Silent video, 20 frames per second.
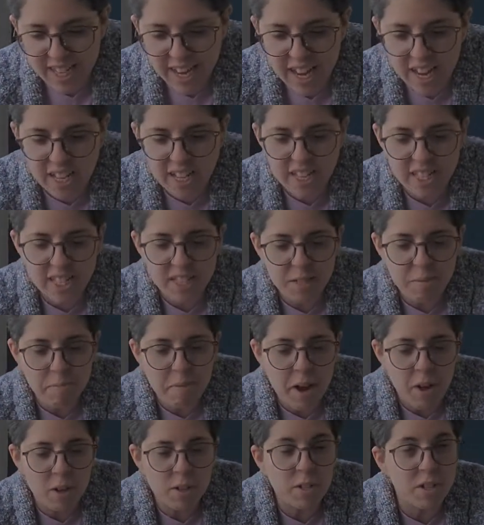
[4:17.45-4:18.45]
It
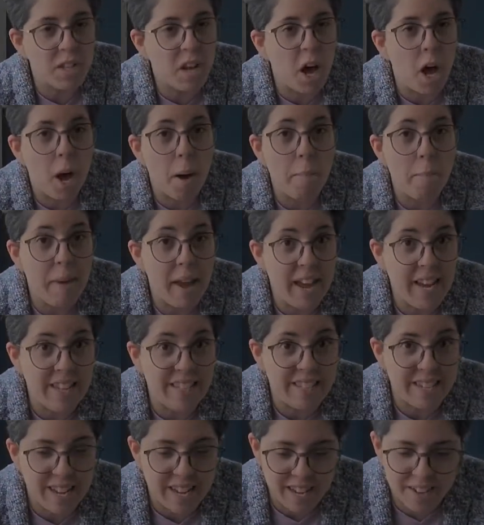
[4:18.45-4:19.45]
smells
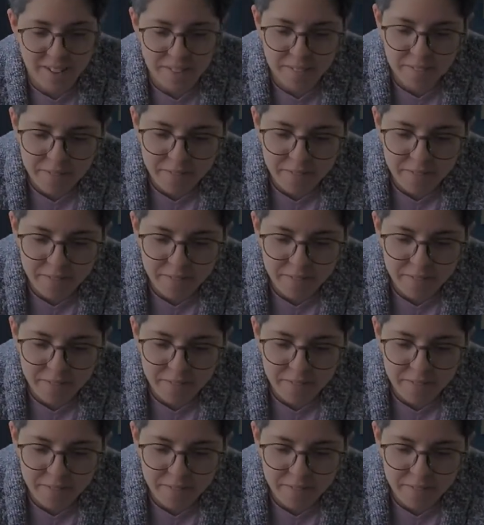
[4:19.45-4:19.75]
amazing.